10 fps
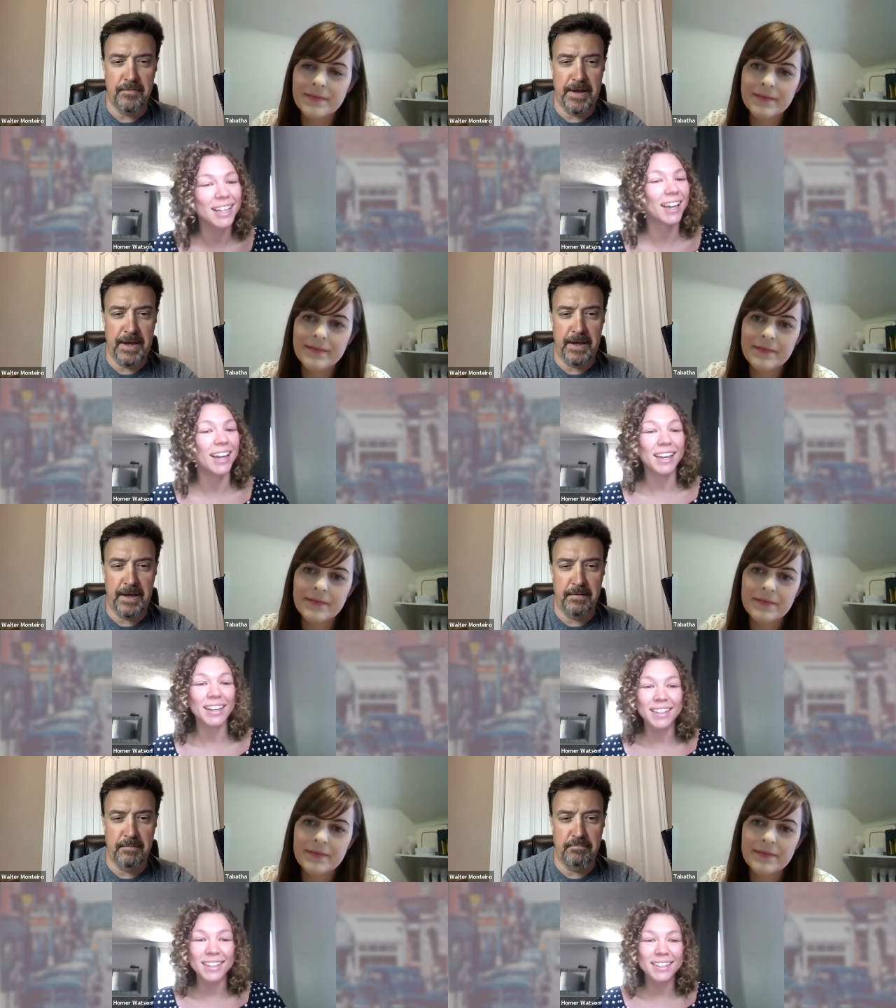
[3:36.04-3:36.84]
Speaker 1: Are
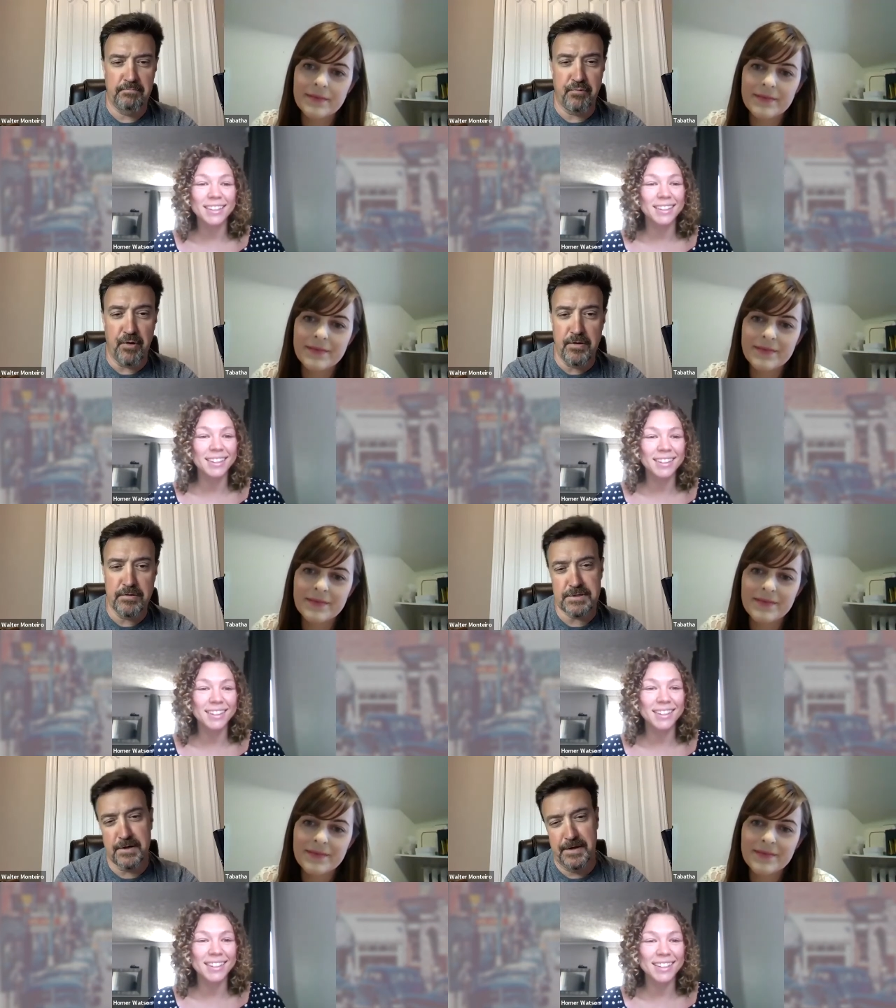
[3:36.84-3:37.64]
they
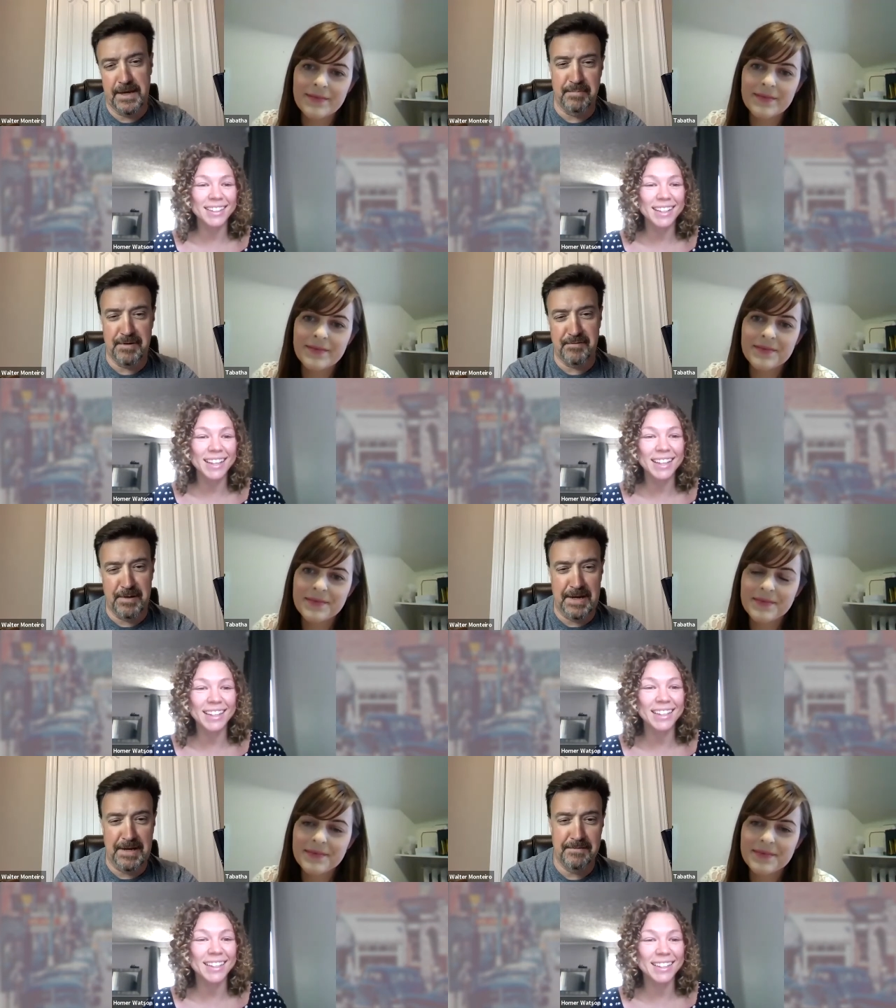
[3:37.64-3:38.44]
pros? Are they
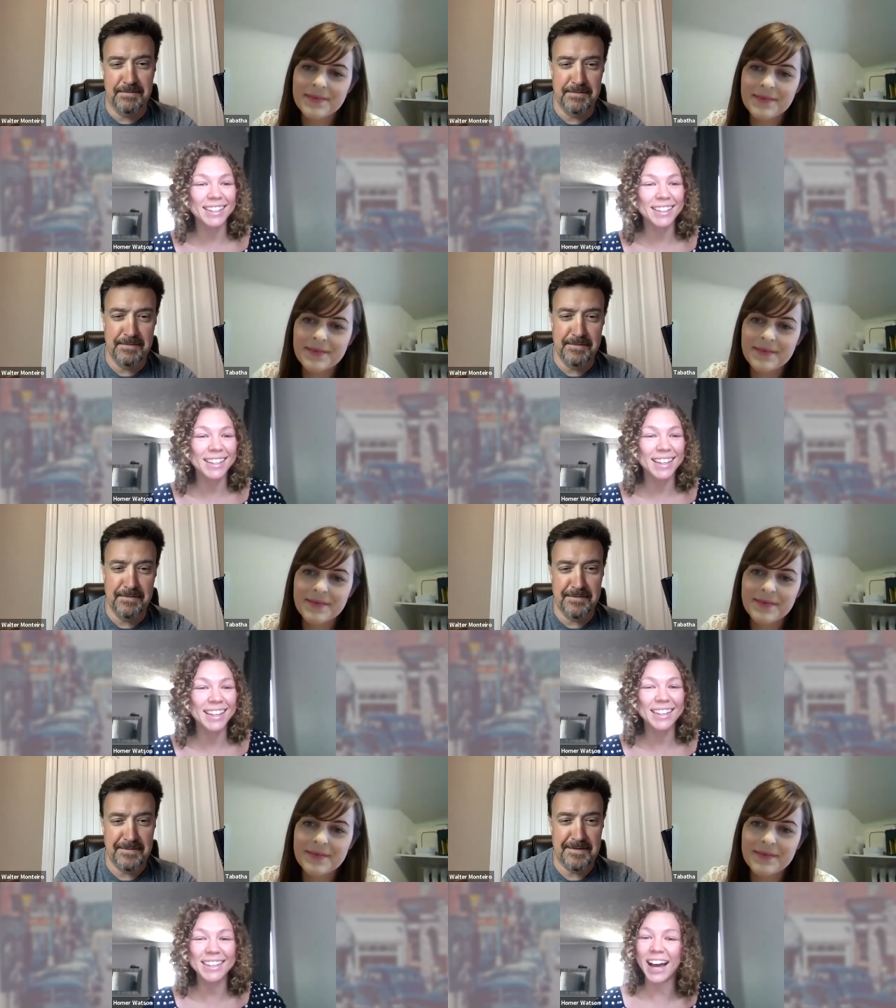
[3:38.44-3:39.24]
in between?
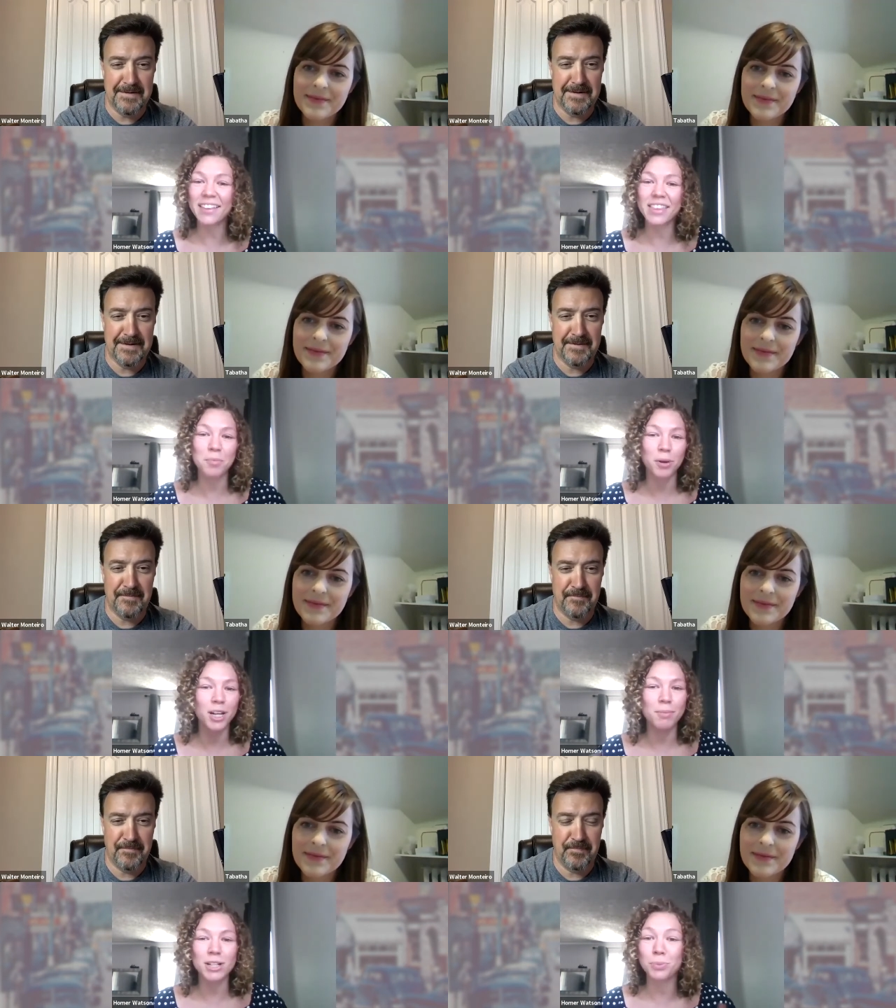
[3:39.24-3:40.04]
Speaker 2: Yeah, they
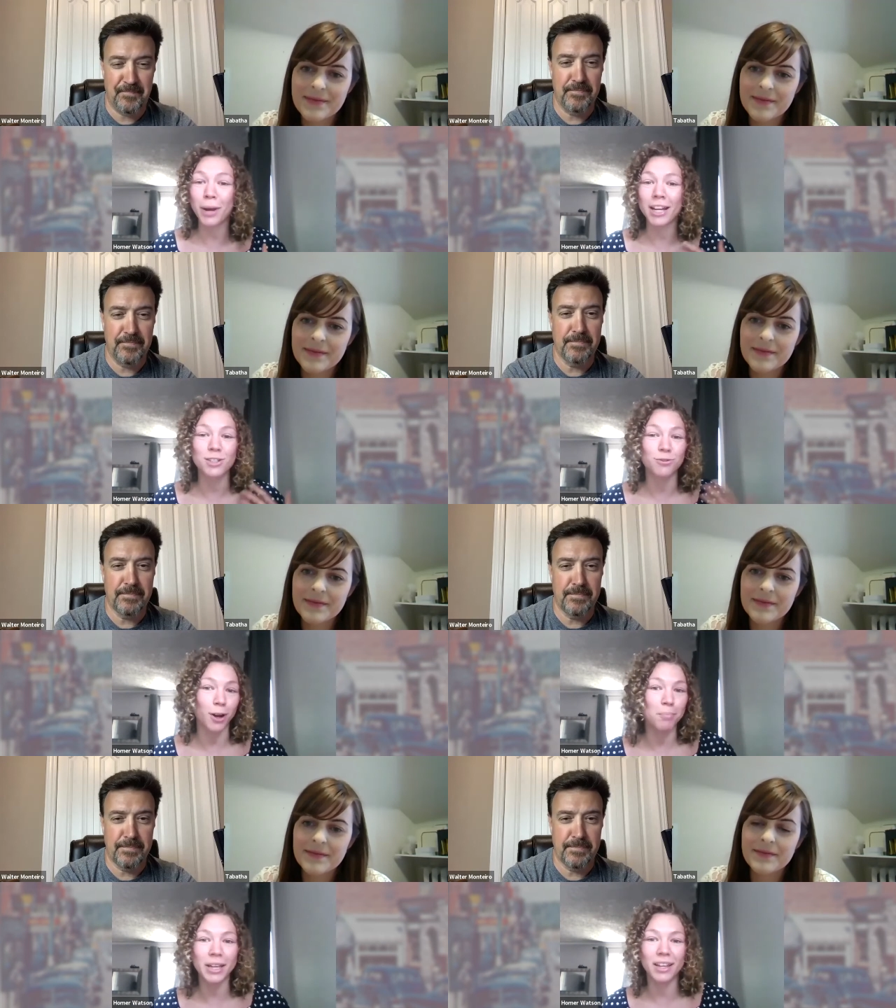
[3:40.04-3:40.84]
pretty much range
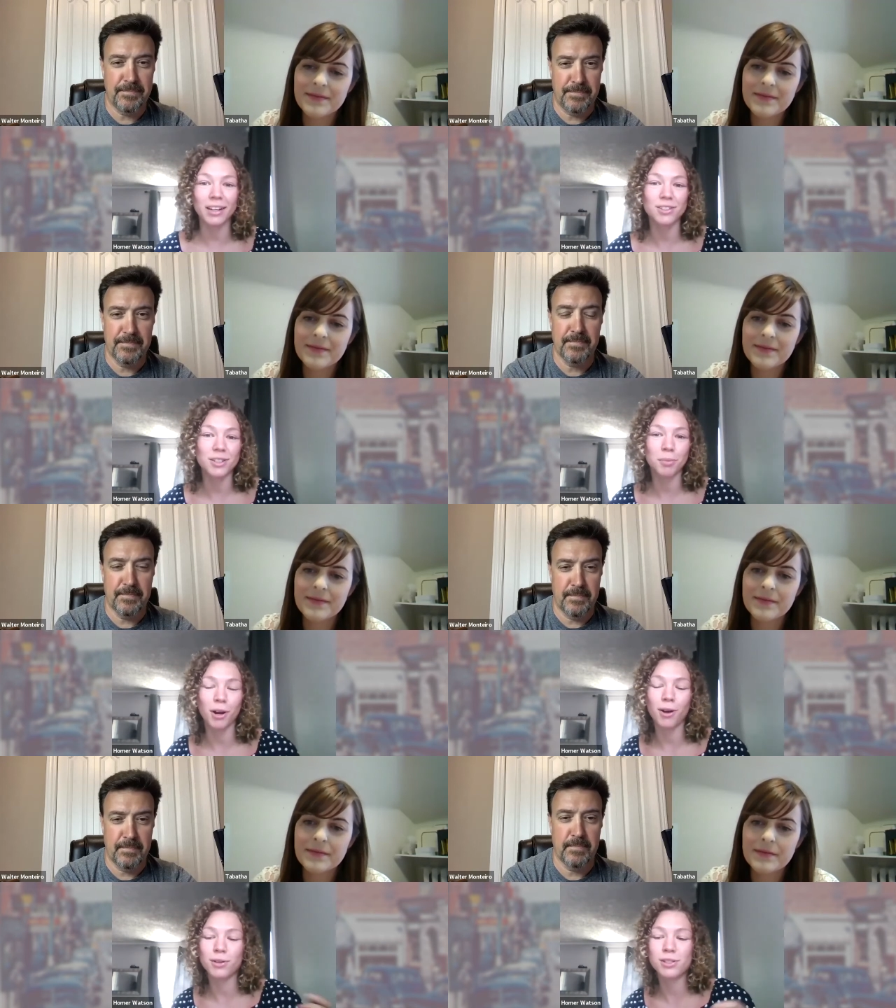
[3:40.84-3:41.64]
from beginners to
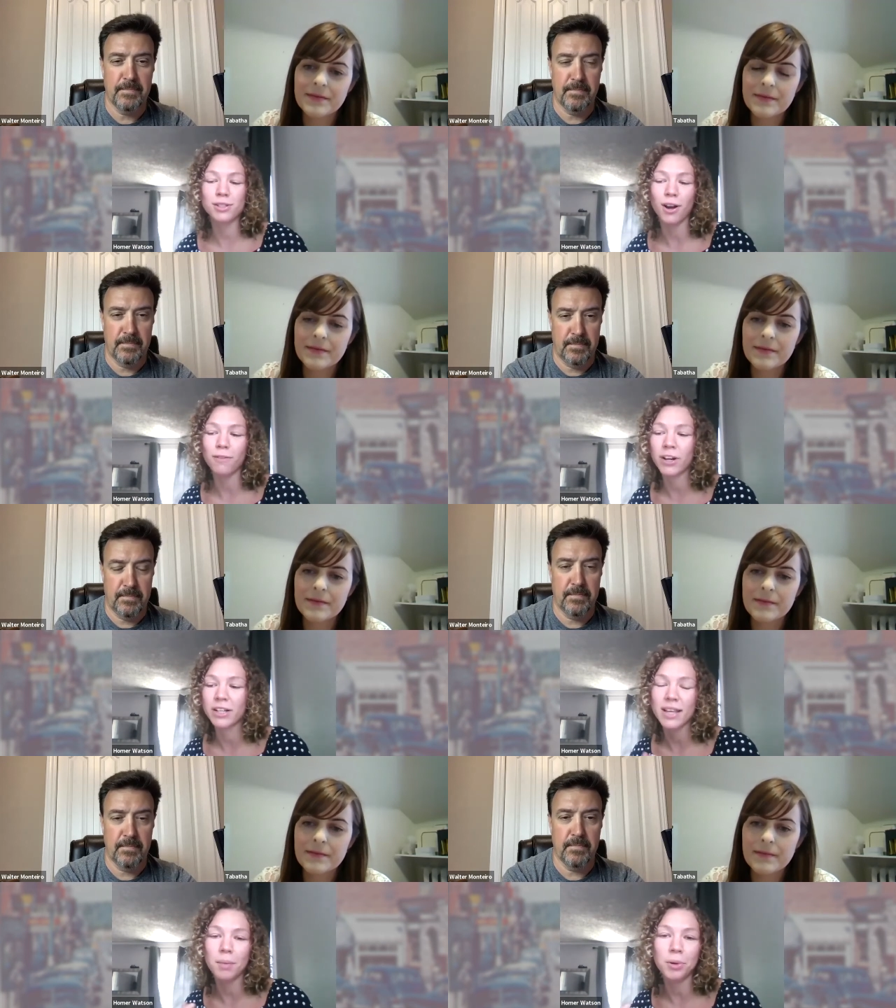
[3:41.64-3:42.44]
pros. So, for
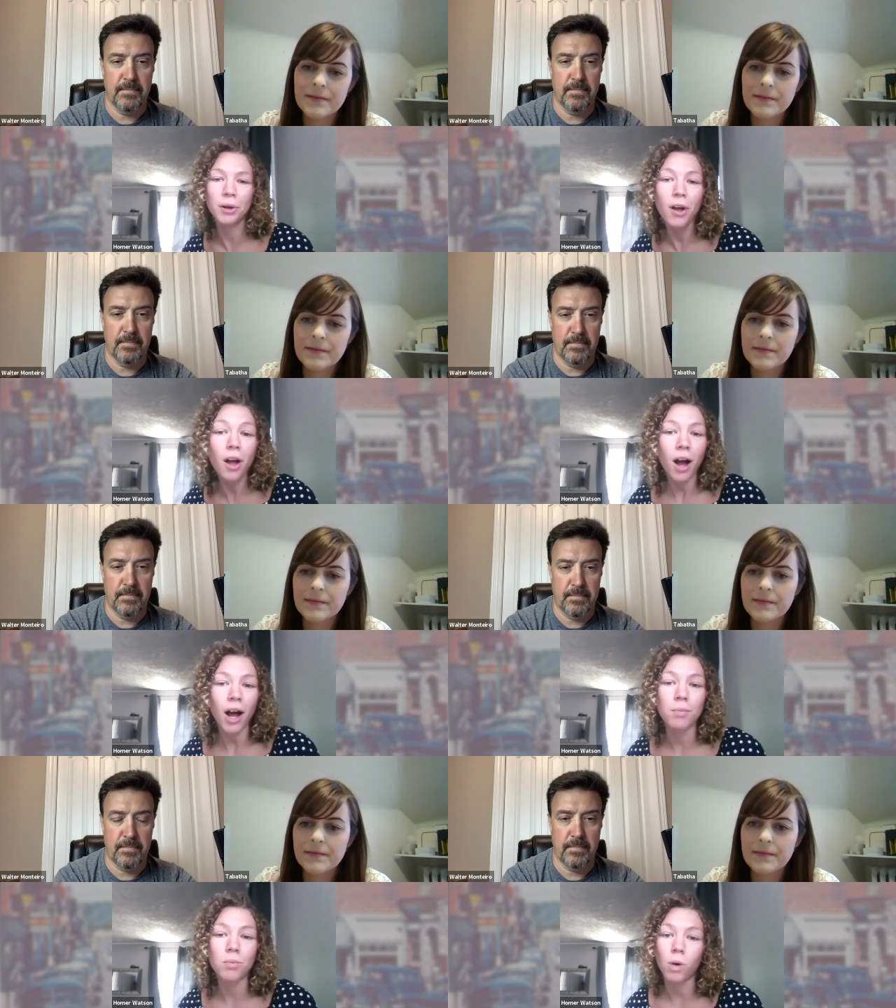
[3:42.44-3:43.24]
example,
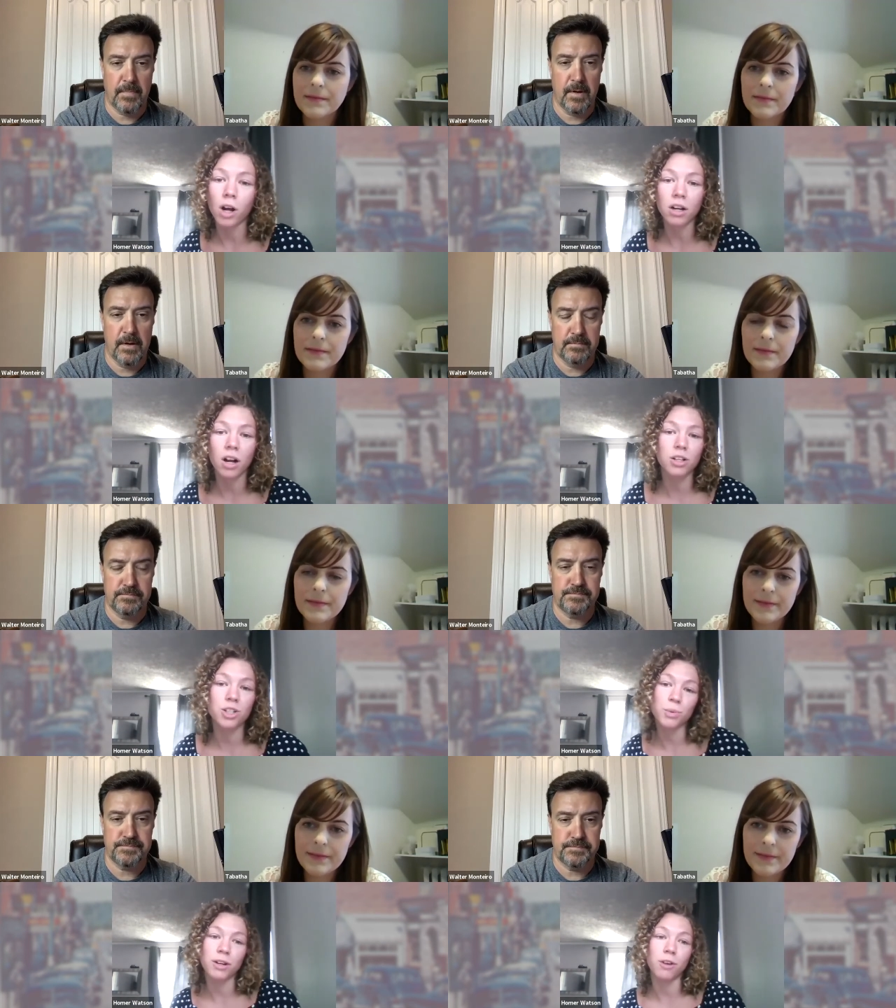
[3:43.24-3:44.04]
um, watercolor
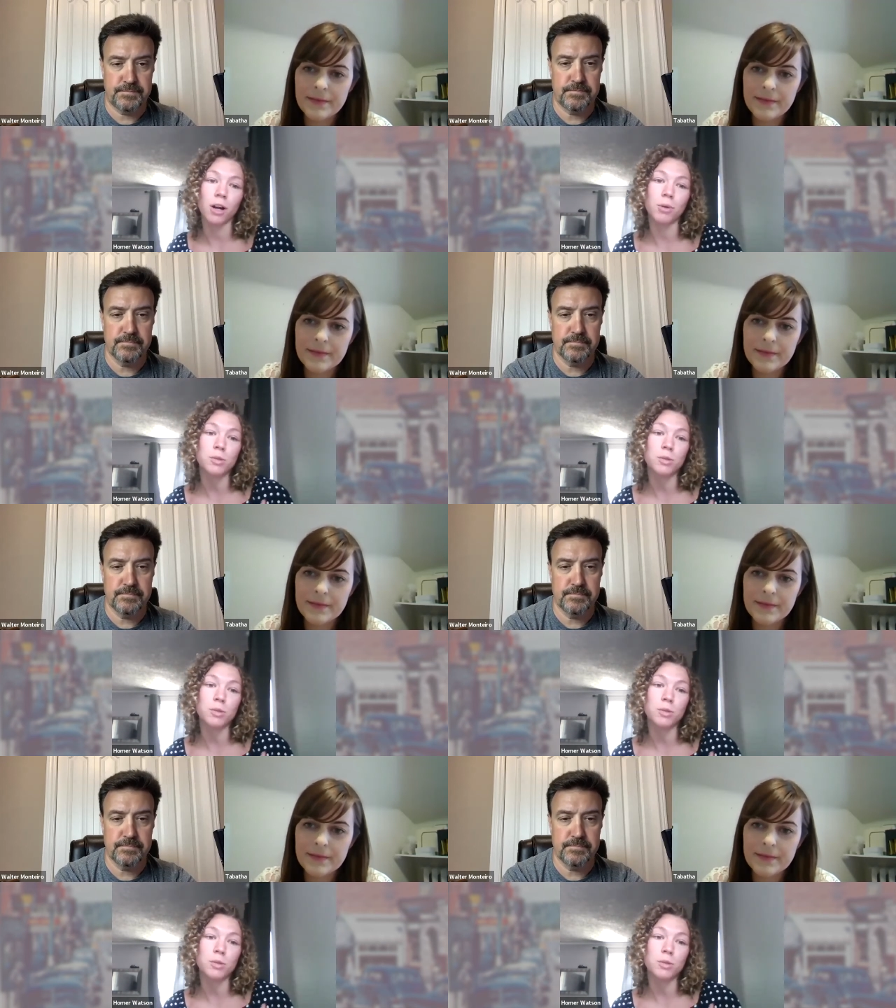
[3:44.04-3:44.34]
is one of our most